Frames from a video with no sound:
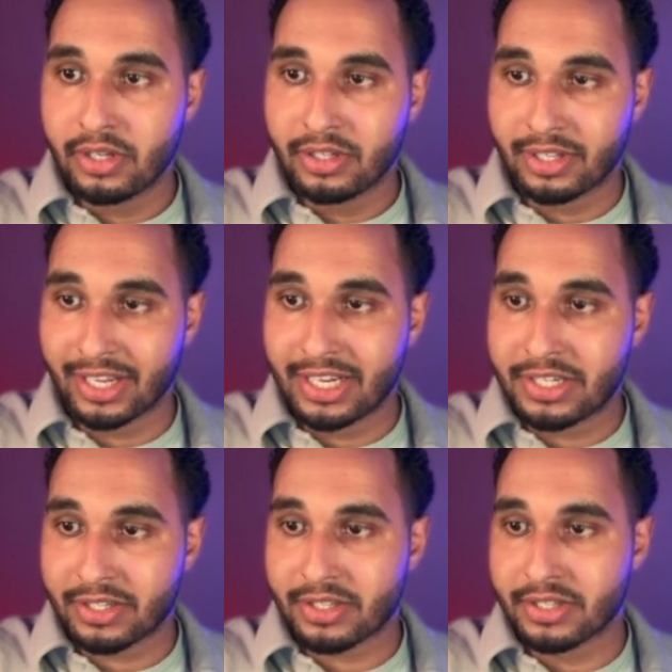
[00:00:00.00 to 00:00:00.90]
the
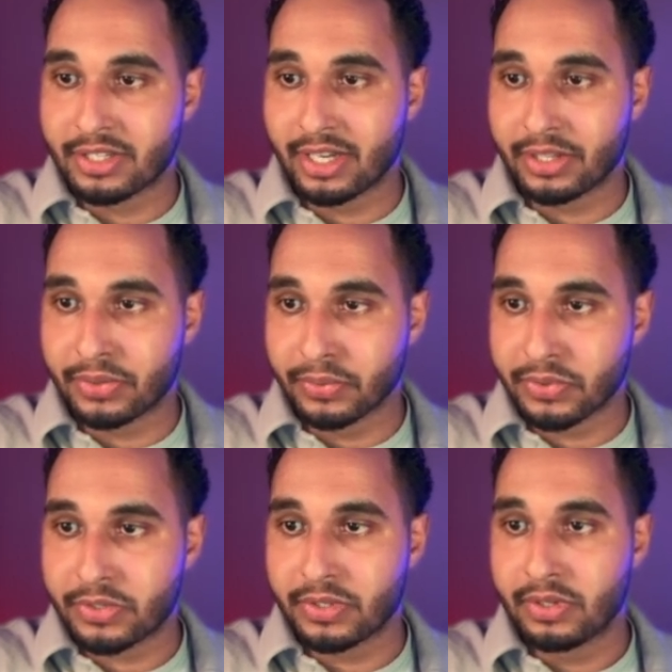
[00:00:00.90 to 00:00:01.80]
agents and
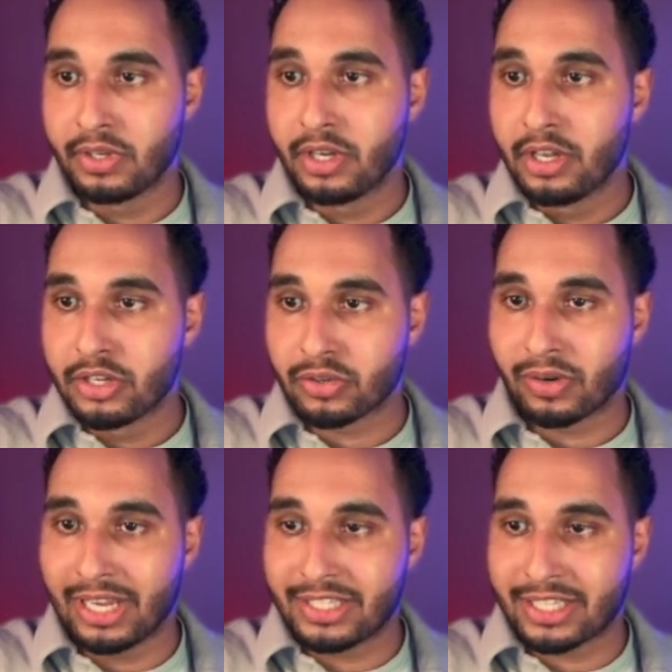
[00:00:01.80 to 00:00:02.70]
tools. So
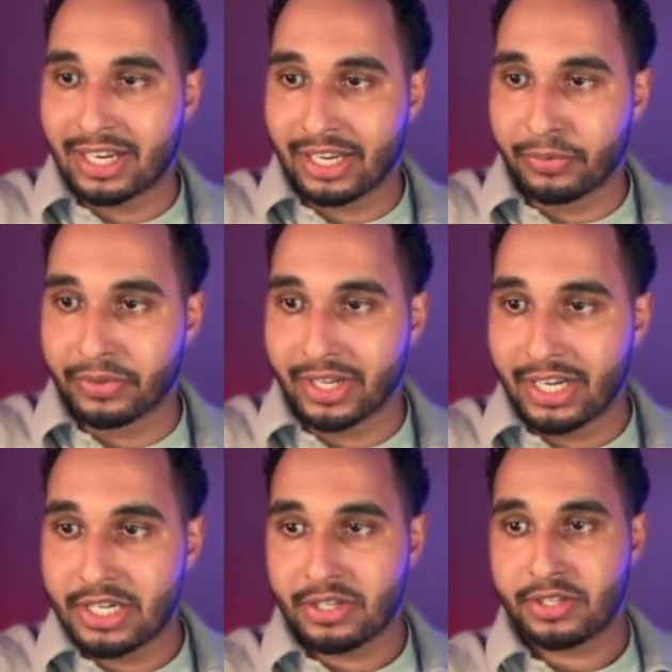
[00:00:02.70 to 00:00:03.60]
let's click on the
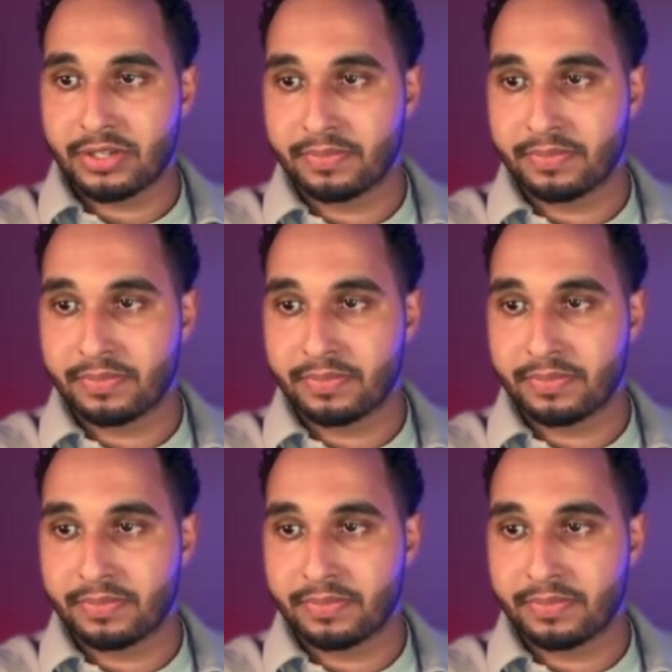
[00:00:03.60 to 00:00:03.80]
agents.